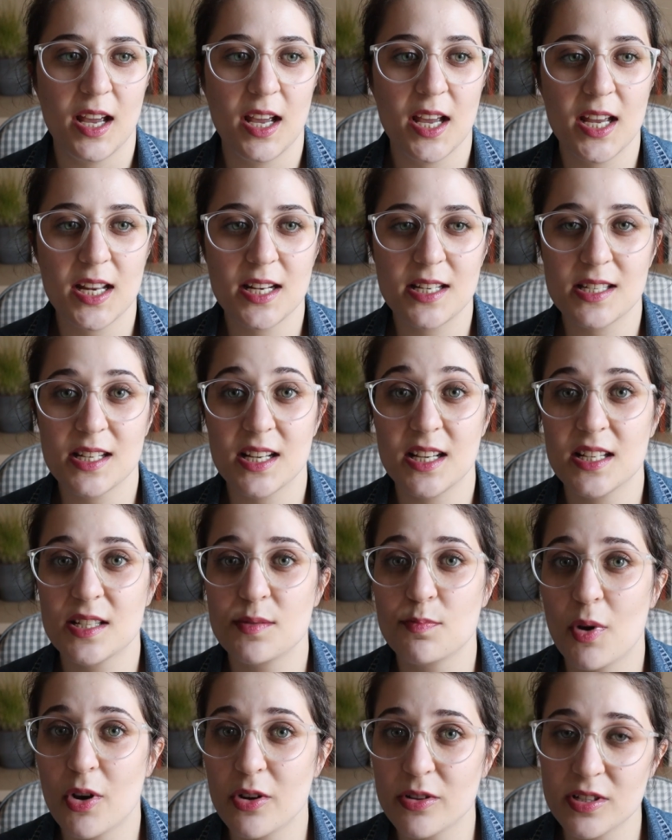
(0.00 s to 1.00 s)
It
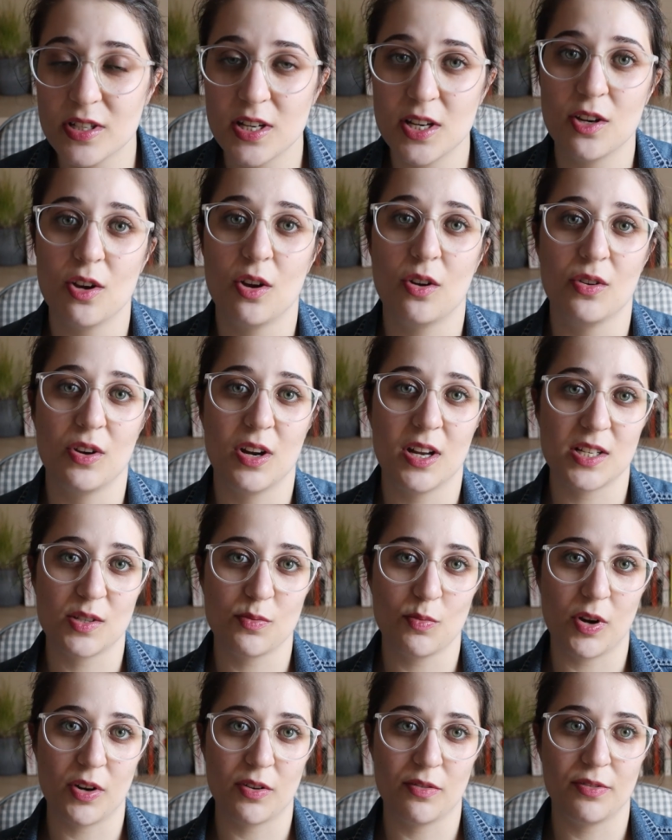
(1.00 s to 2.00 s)
is mostly known
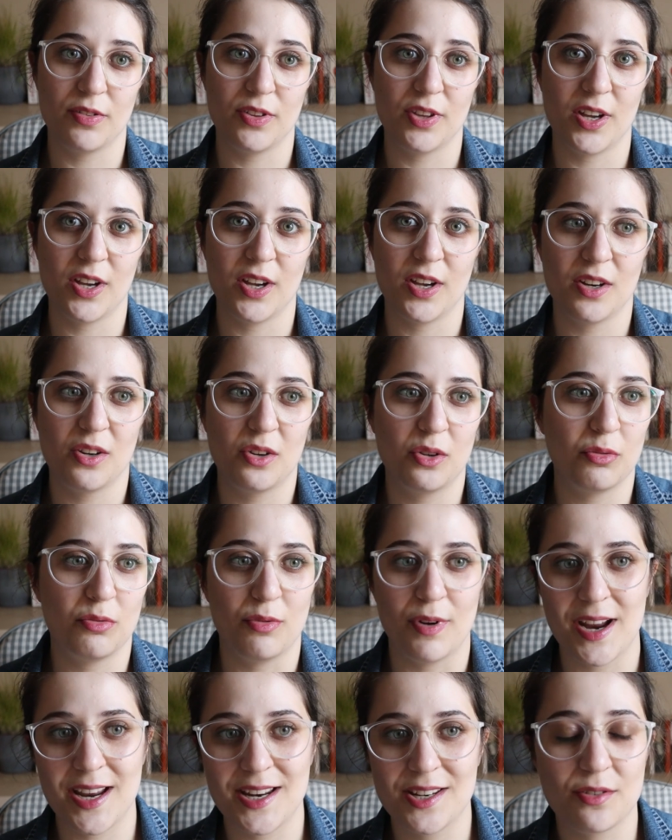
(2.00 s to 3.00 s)
as one of the
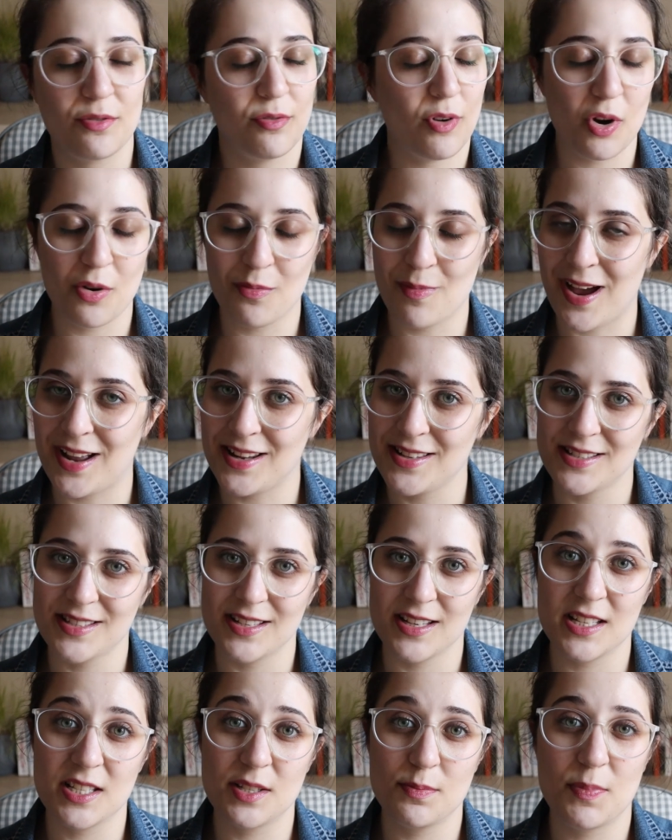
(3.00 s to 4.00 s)
great
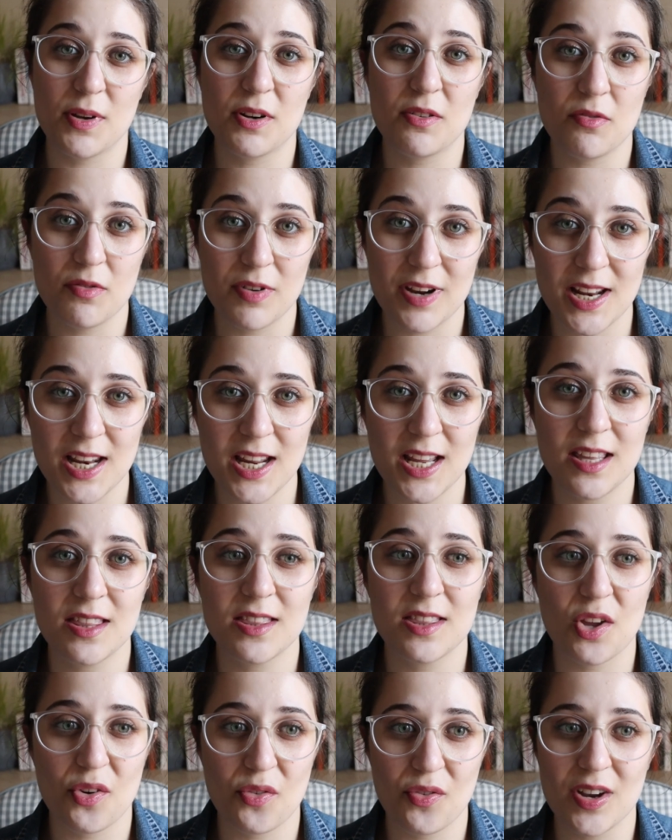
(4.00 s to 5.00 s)
romances, but really
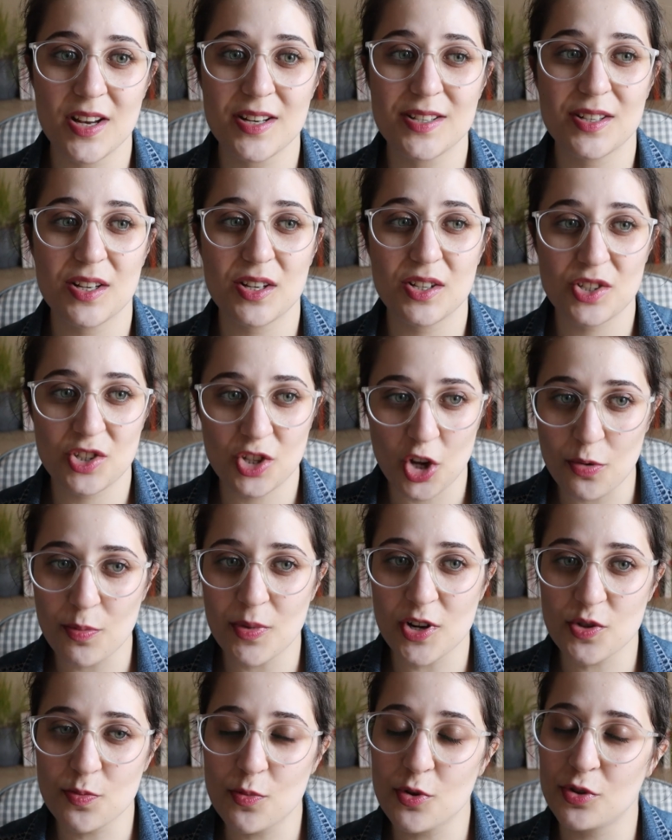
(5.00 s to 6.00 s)
there is so
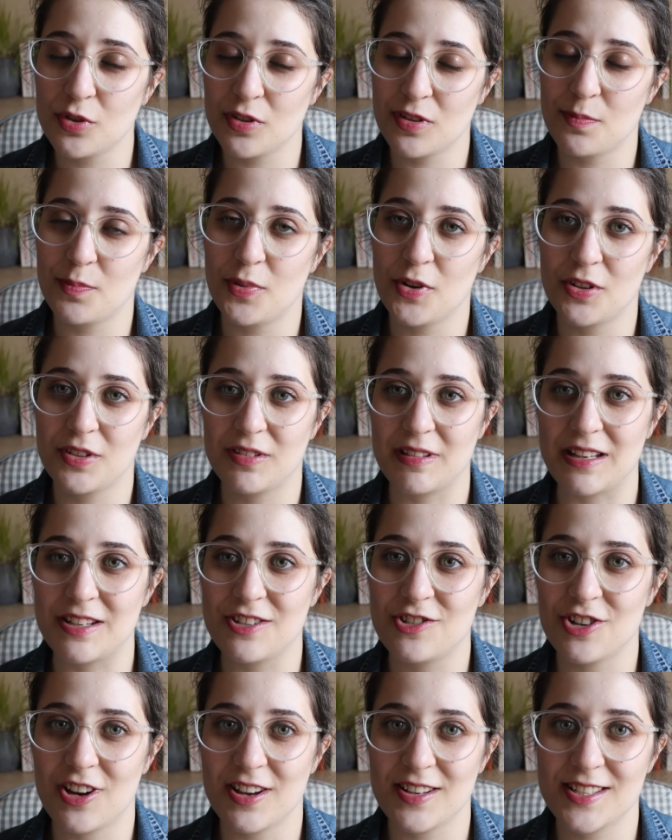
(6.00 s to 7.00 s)
much more to the book
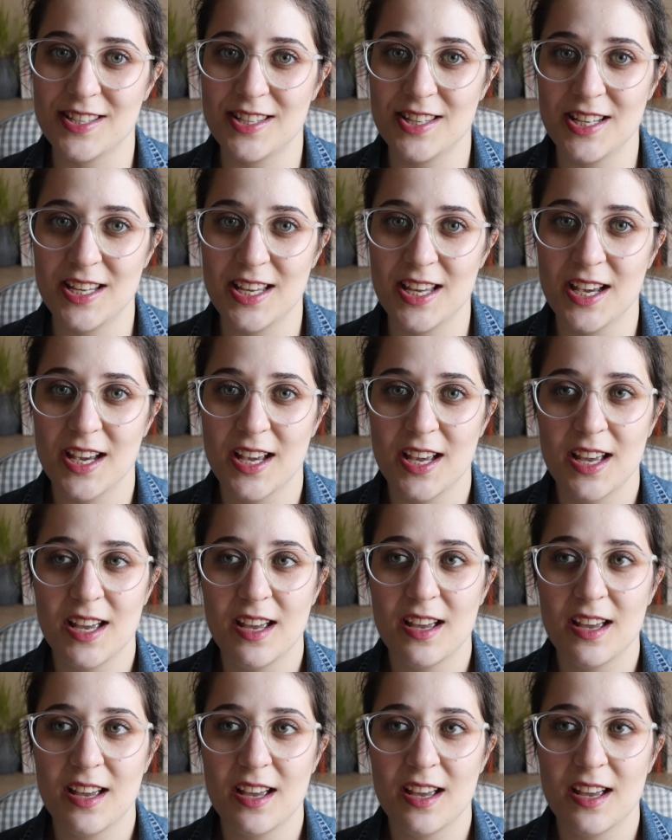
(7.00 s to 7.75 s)
than just the